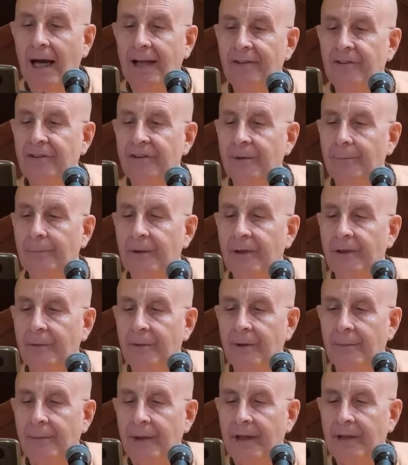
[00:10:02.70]
simply
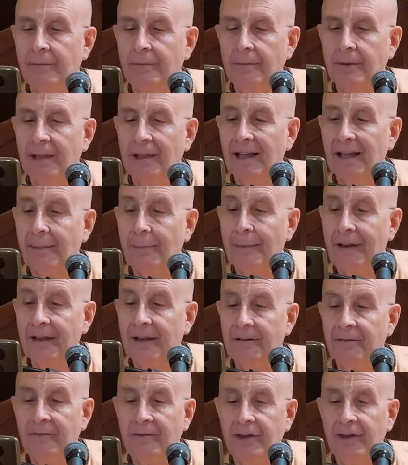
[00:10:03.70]

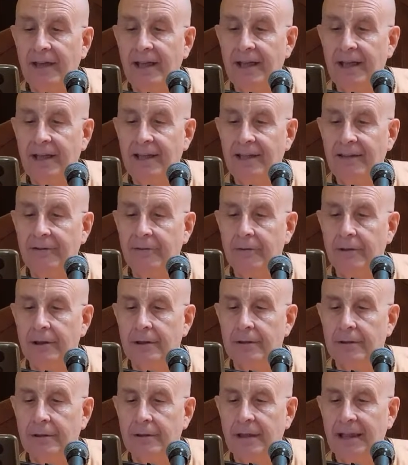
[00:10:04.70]
lament for he,
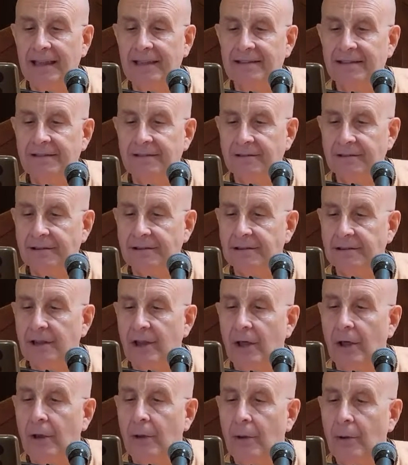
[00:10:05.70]
Dhritarashtra,
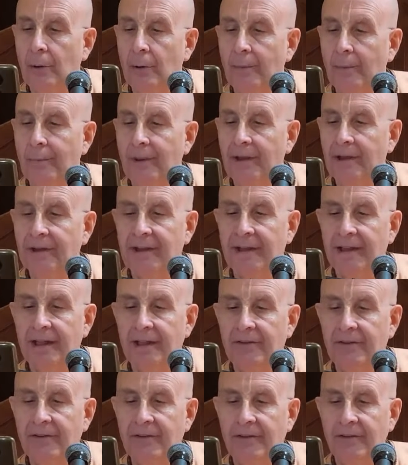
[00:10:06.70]
who rebelled
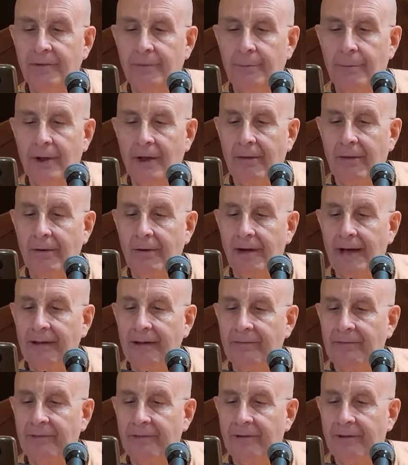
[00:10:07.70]
against his brother
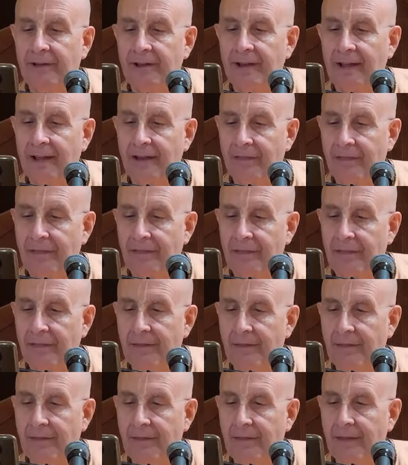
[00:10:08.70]
after death.
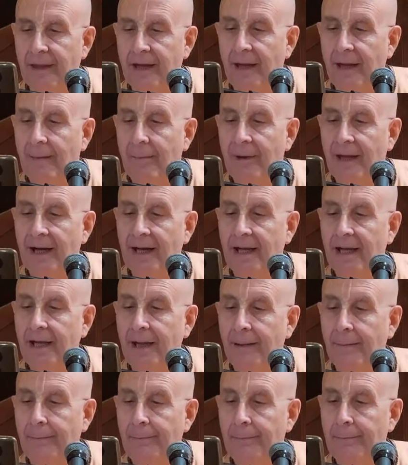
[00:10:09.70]
By
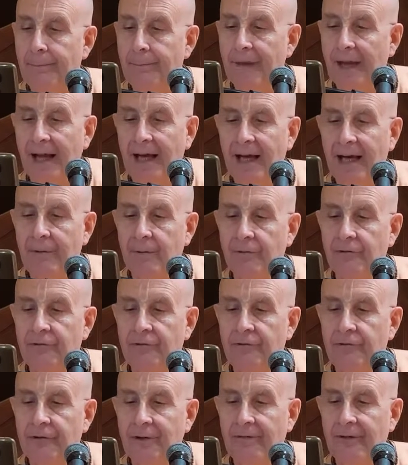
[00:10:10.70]
him I was
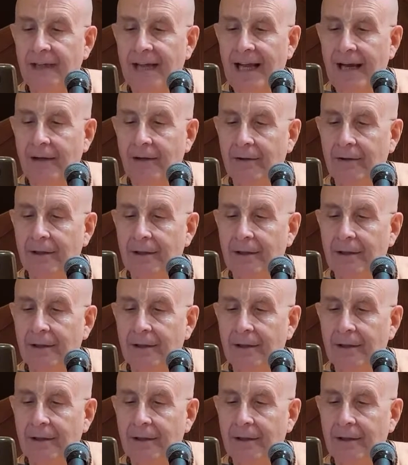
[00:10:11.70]
driven out